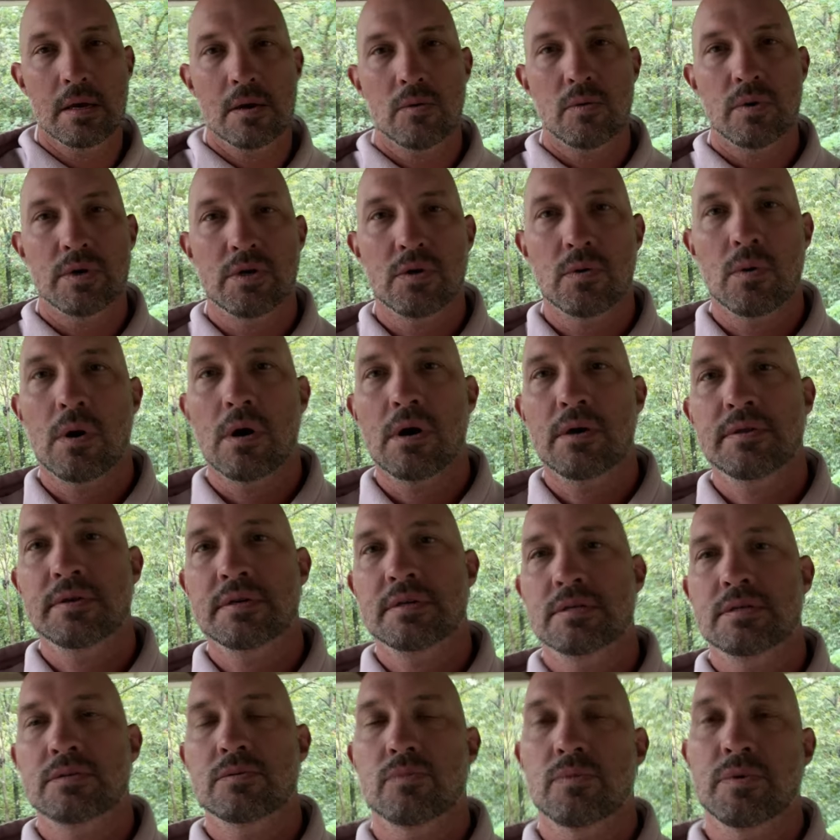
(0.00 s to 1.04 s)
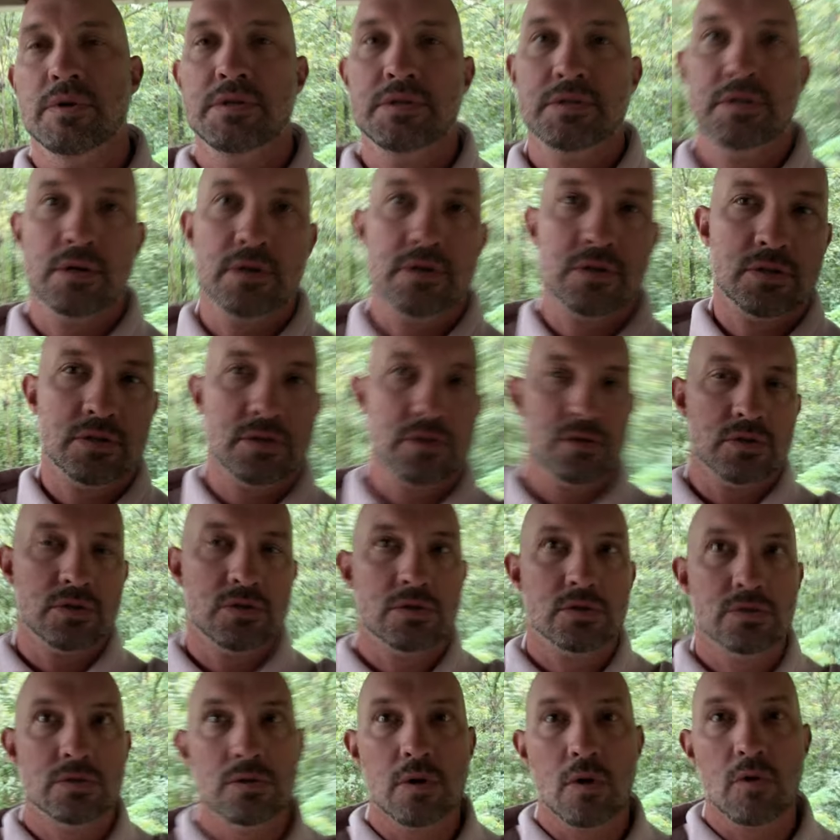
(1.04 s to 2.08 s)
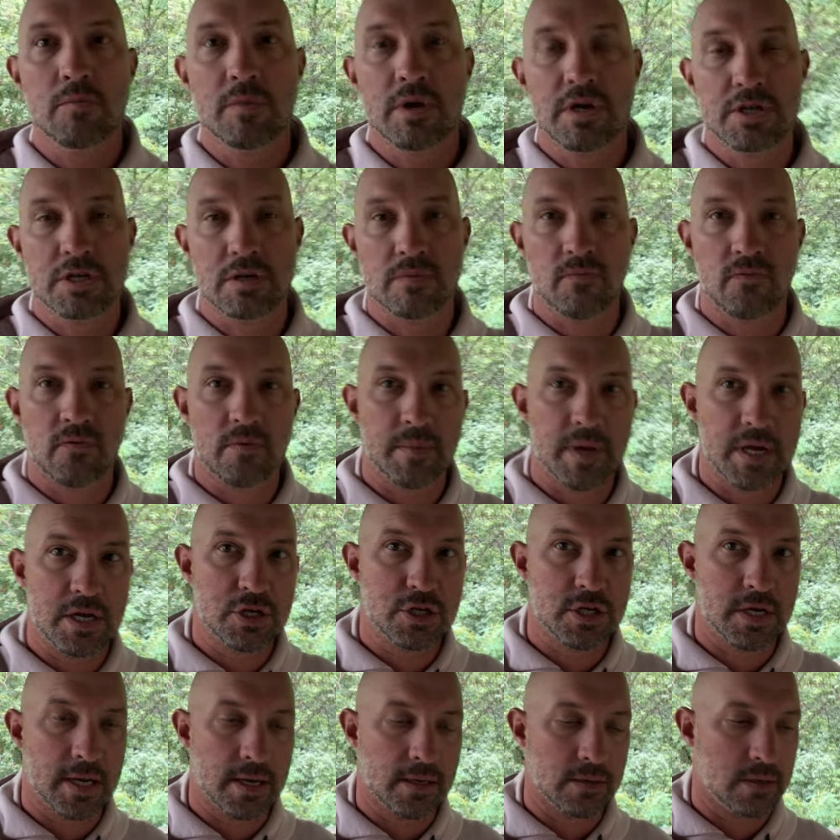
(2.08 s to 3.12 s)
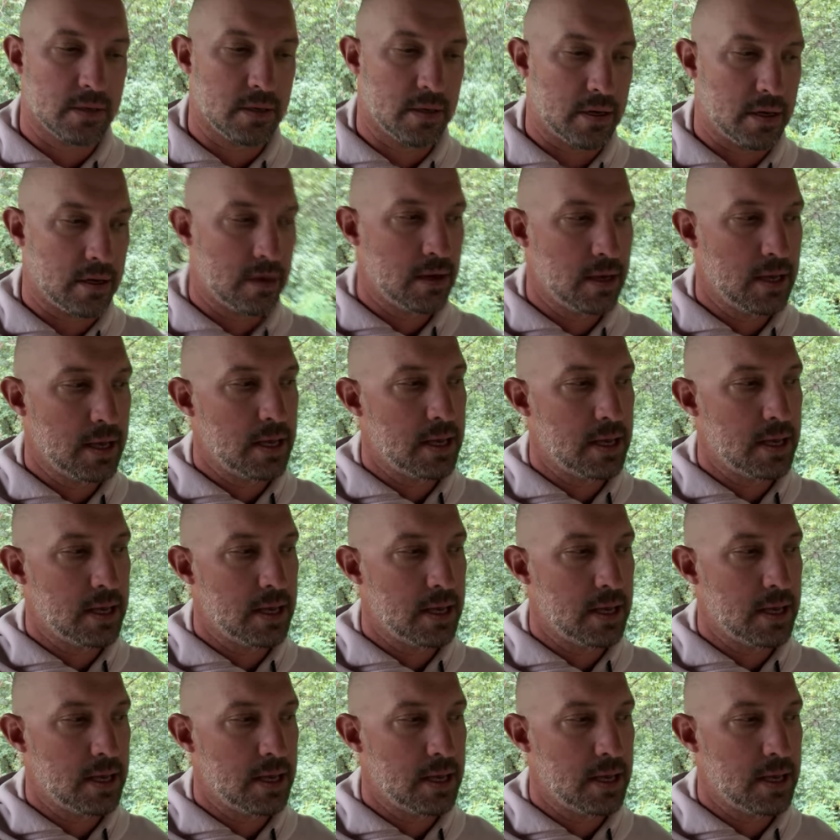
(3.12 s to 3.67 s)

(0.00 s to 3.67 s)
We do all this research. There's so much information out there.